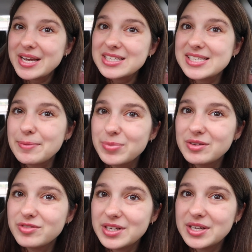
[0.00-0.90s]
make a
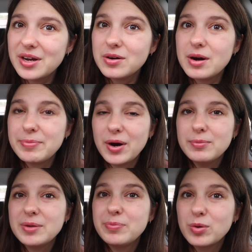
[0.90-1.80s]
separate video about
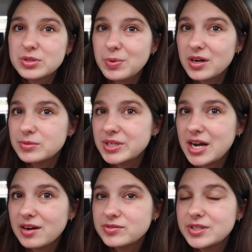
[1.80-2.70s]
my postpartum
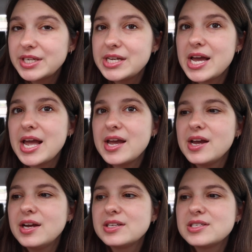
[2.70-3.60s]
recovery
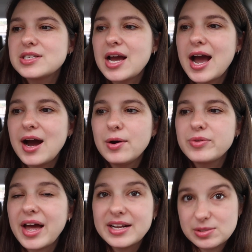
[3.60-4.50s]
and how
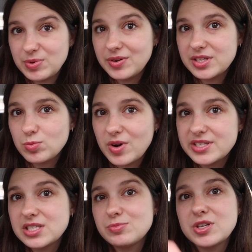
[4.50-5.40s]
that experience
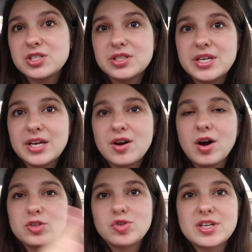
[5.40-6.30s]
was, especially in
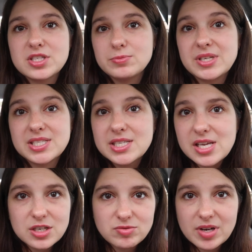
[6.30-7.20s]
contrast to my
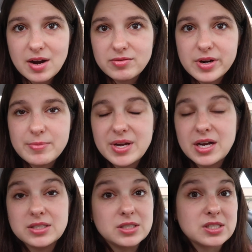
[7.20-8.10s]
C-section recovery
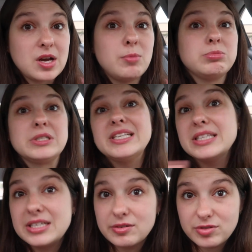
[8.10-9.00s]
because it is
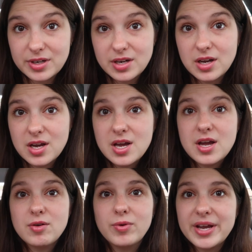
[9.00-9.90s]
completely different.
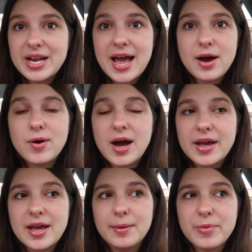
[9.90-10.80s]
Right now I
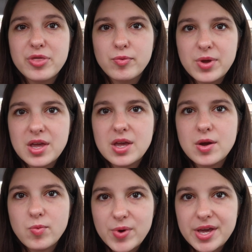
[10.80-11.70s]
am three
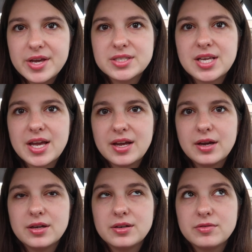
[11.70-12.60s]
weeks
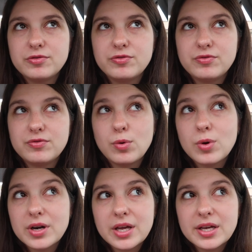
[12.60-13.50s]
and
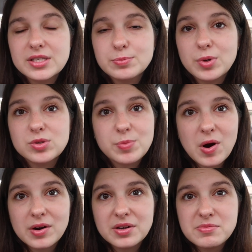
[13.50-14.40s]
four days
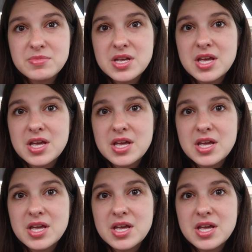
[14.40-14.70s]
postpartum